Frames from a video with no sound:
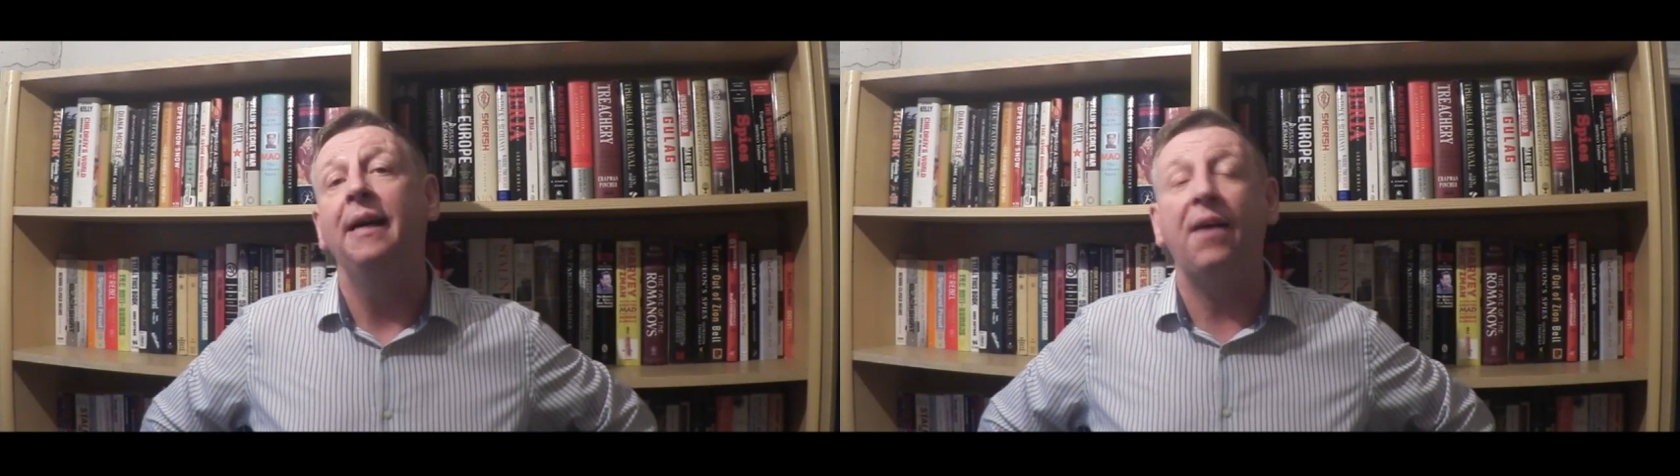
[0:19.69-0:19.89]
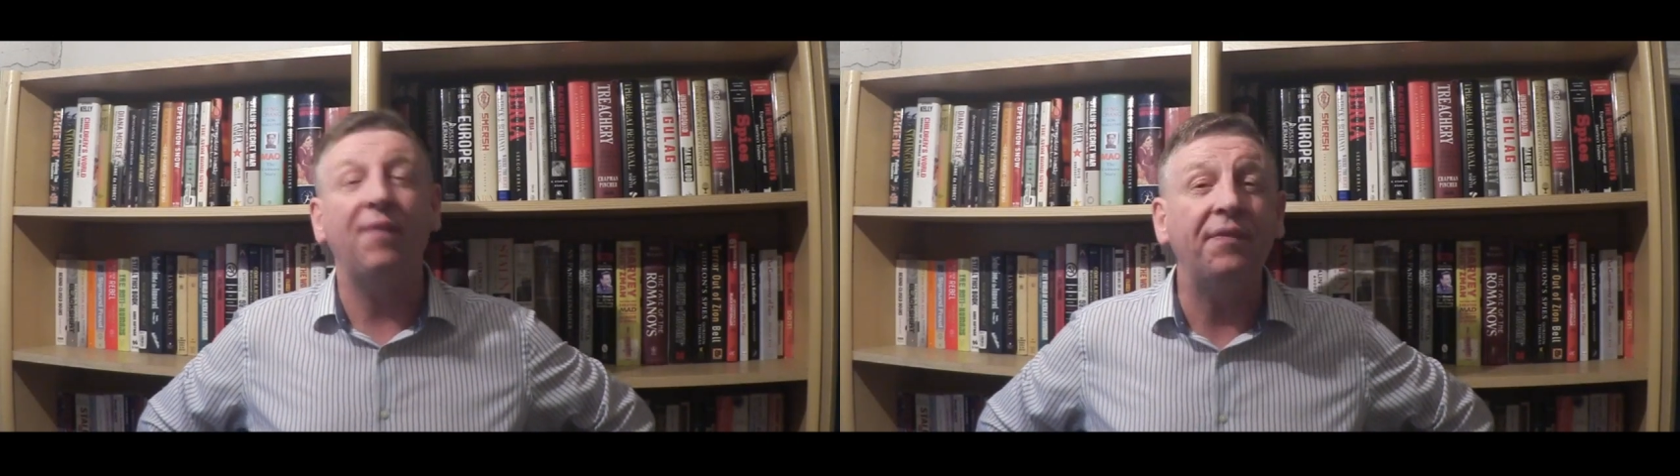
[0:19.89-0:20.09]

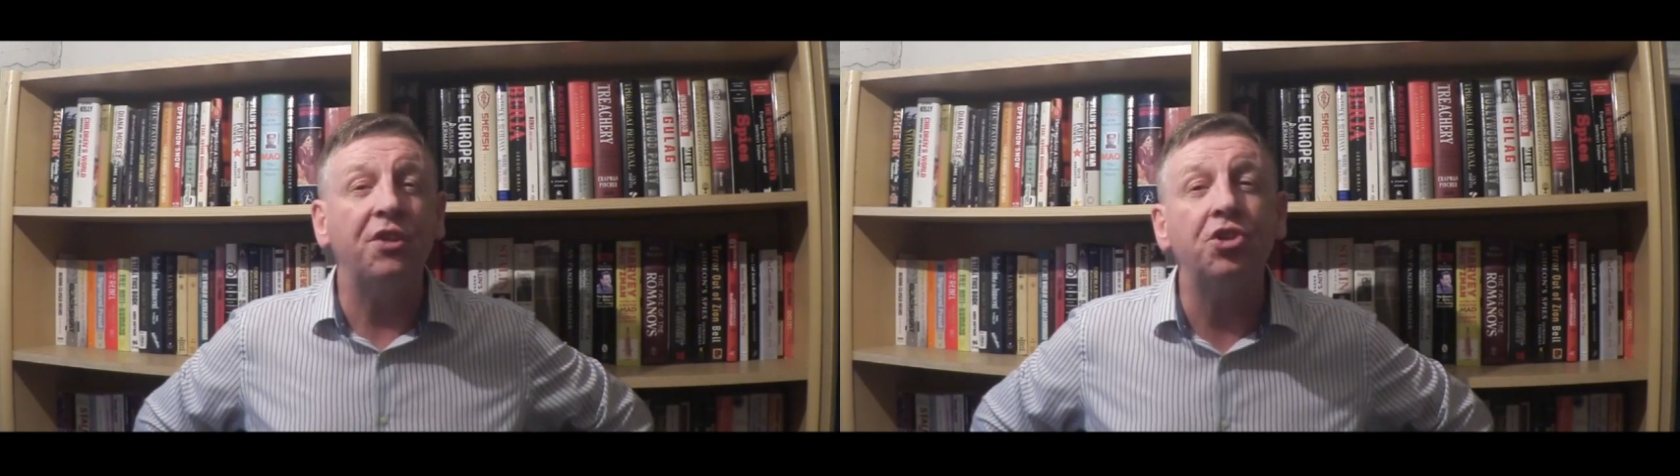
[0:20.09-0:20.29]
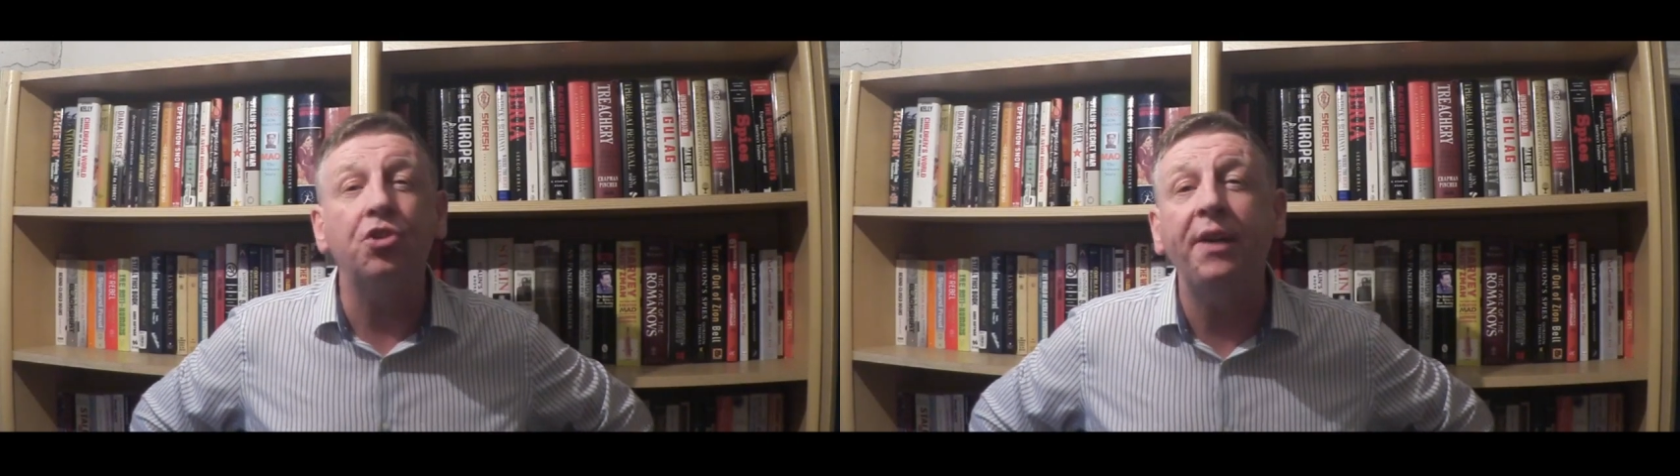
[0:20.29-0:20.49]
I've
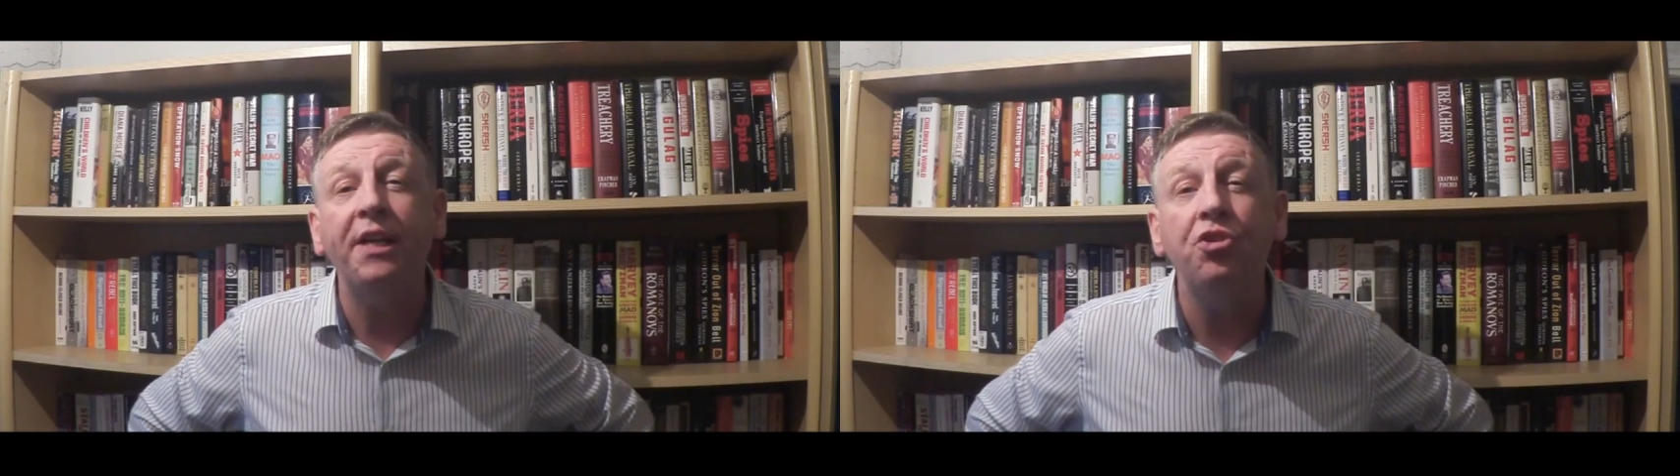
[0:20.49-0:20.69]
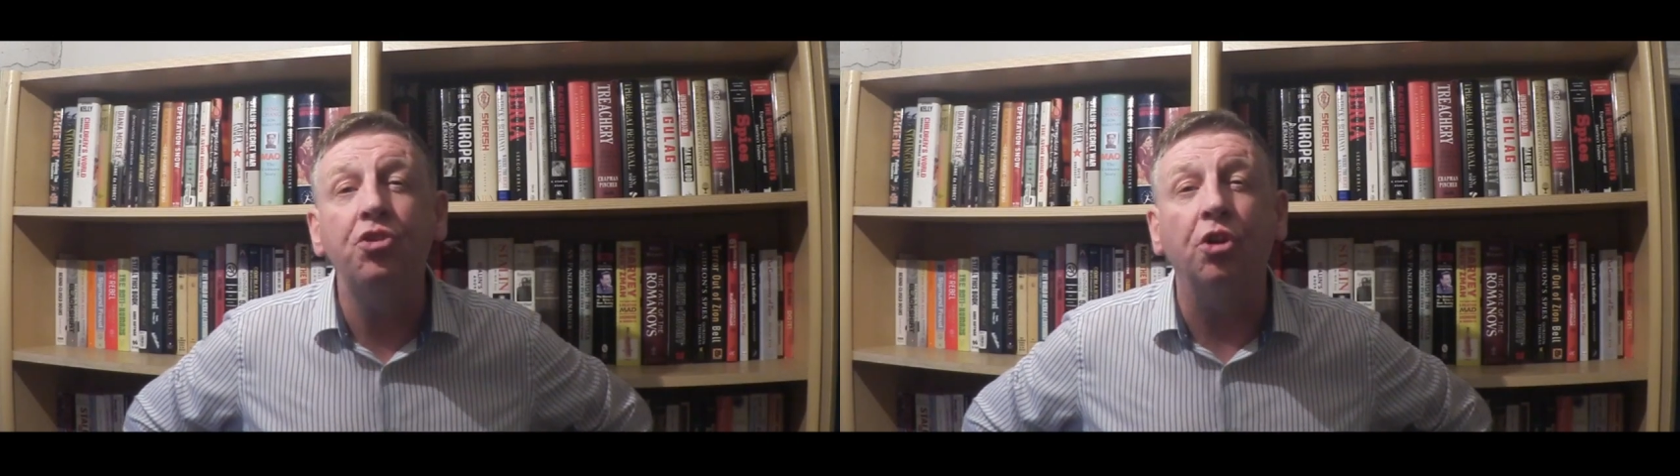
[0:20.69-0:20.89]
left a
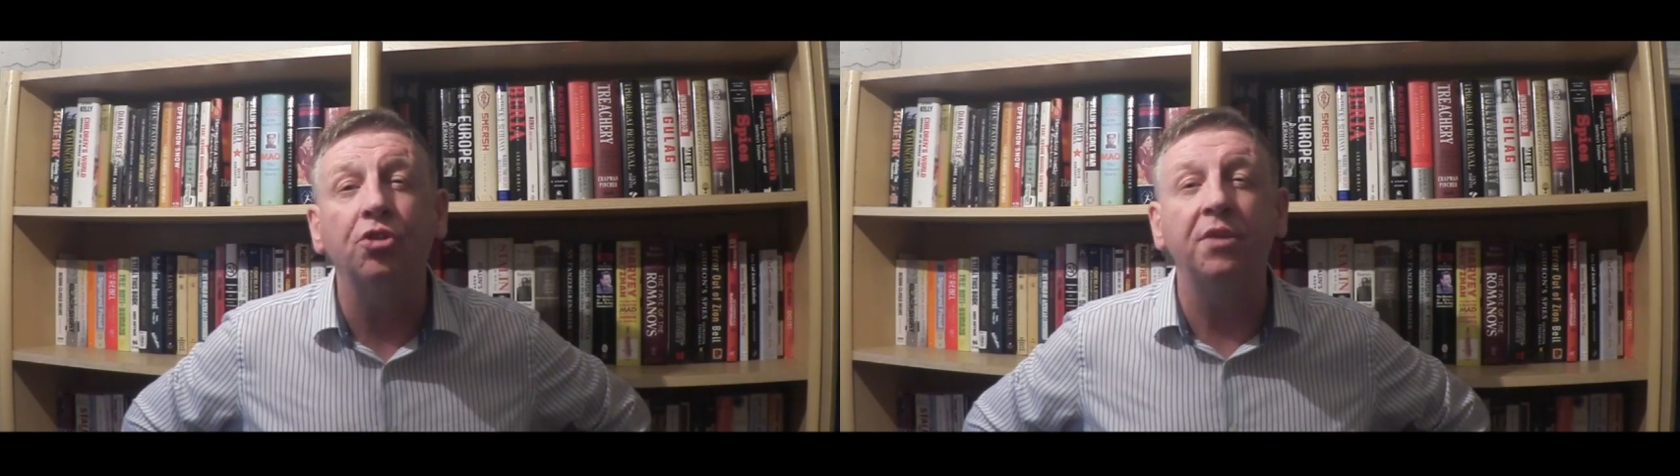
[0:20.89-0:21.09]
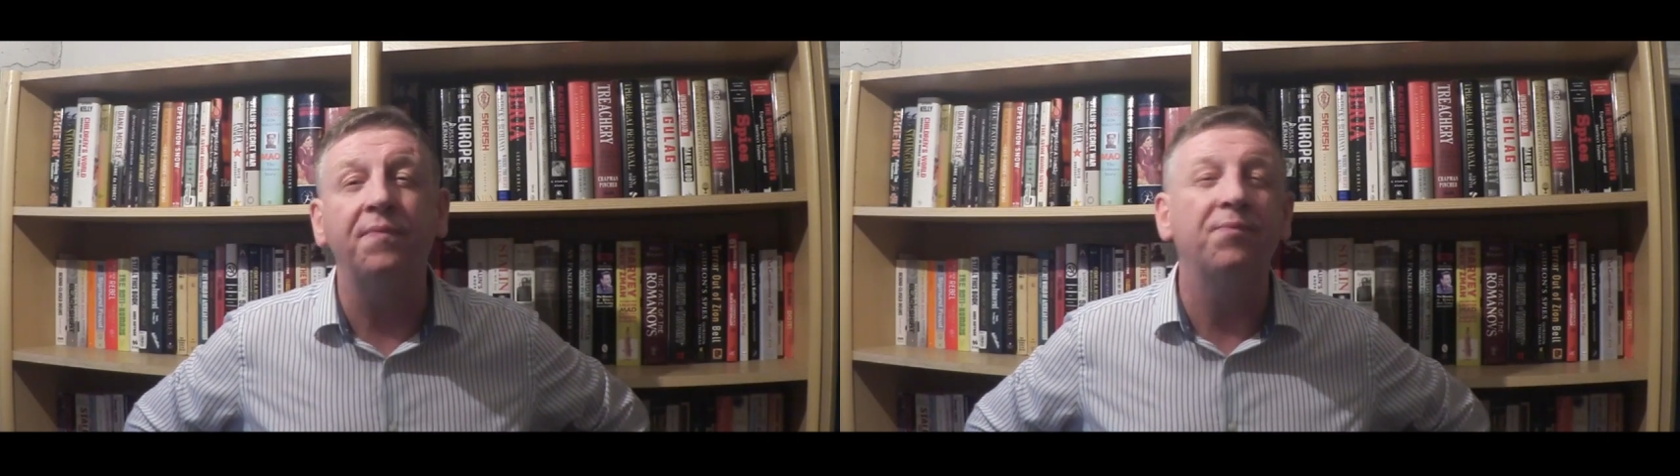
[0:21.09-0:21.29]

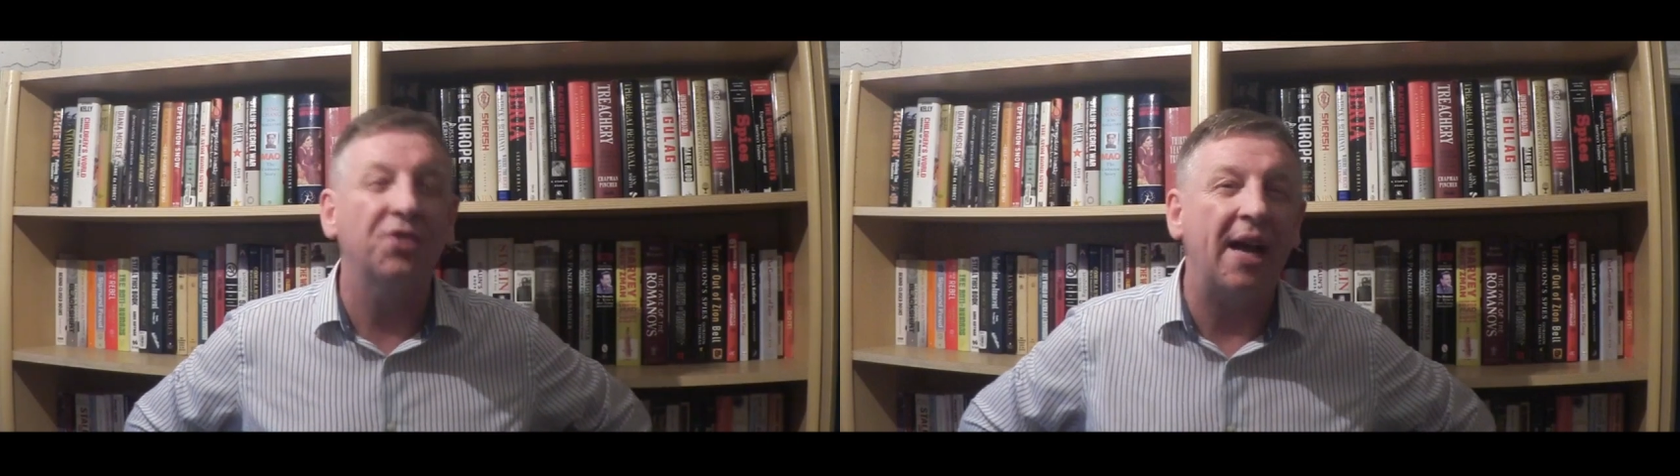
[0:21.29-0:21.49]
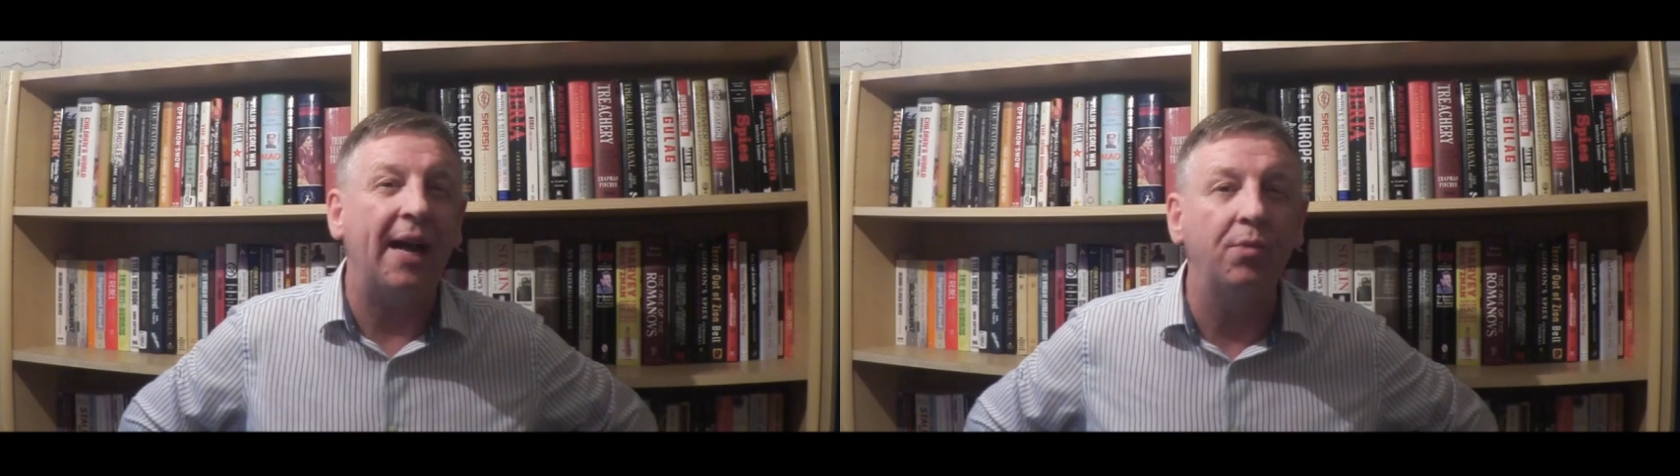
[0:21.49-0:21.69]
screenshot of
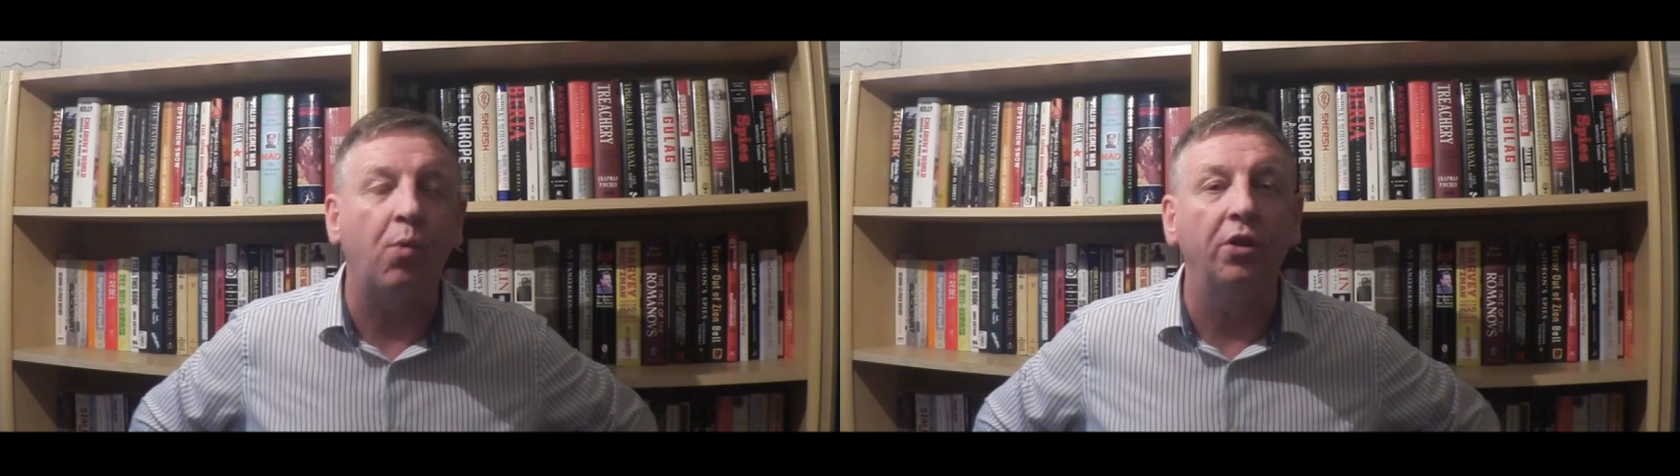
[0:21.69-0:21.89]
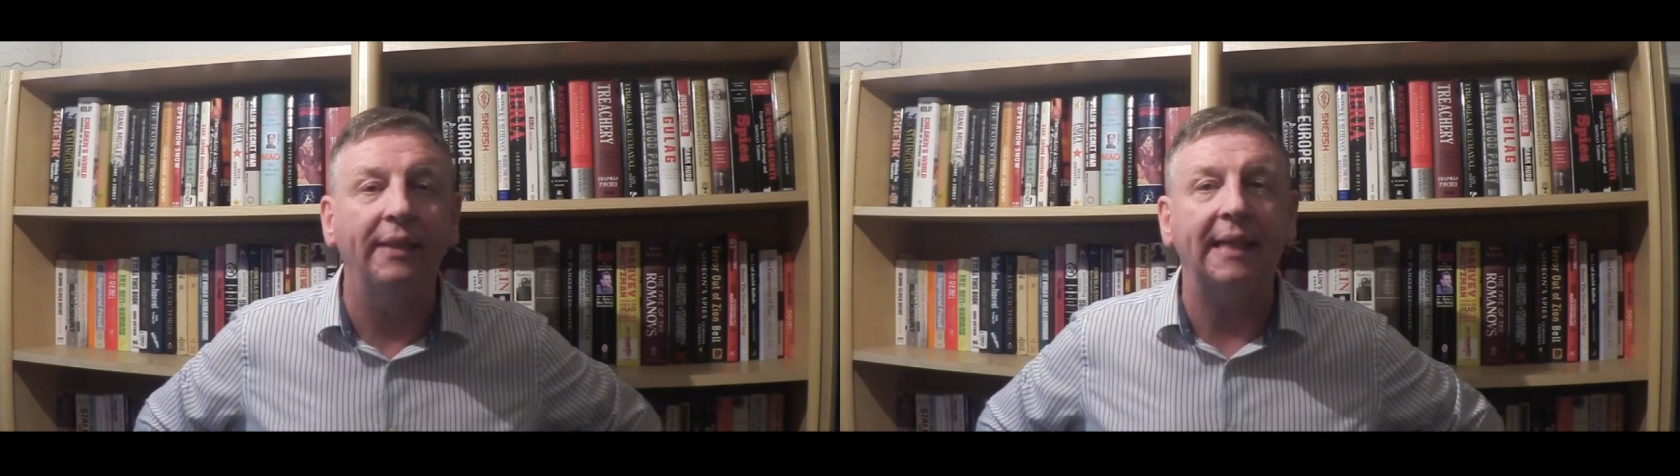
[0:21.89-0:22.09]
side one,